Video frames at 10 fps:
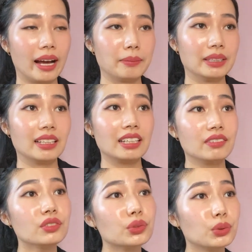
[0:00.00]
I'm in the
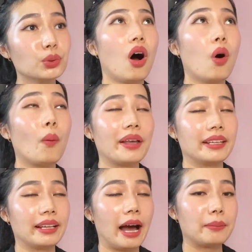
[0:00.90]
living room or
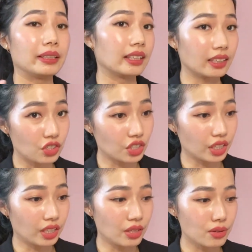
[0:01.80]
when I'm in the
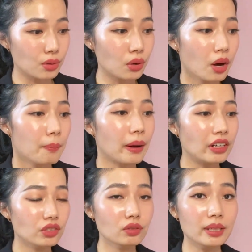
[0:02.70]
kitchen. So my
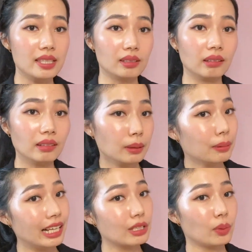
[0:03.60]
room is the only
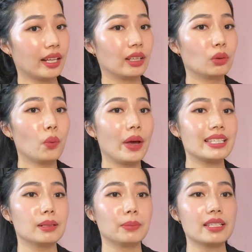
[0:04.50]
place when I don't wear
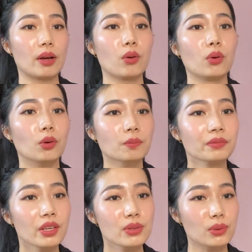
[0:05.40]
slippers at home.
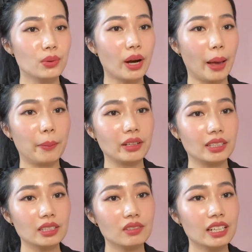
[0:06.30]
So I bought
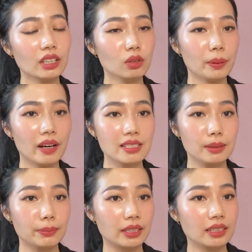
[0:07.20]
this really cute pair of
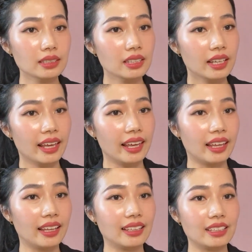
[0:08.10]
slippers
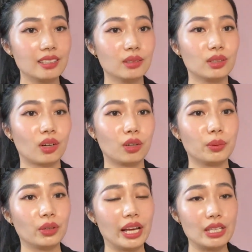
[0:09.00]
and it's so
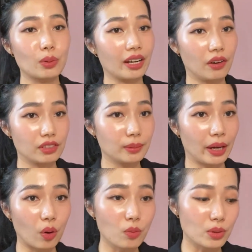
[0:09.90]
adorable and it's quite comfortable at
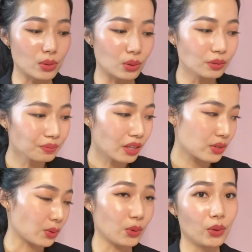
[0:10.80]
home also.
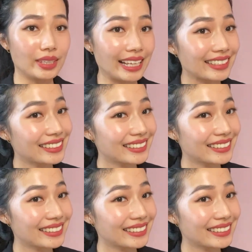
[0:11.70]
So yes.